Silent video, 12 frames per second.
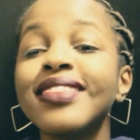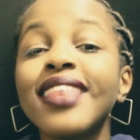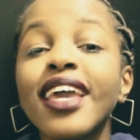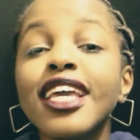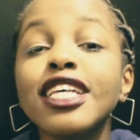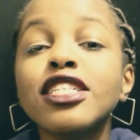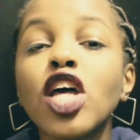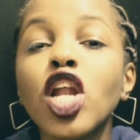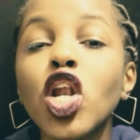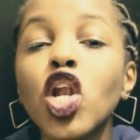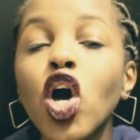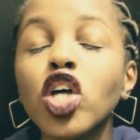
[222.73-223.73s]
there is a
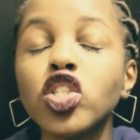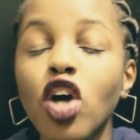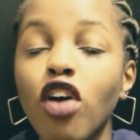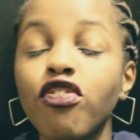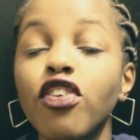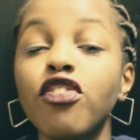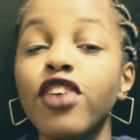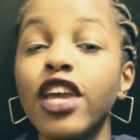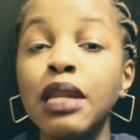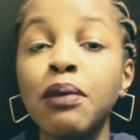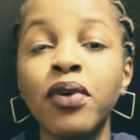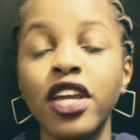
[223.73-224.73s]
lot of
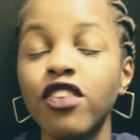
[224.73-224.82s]
available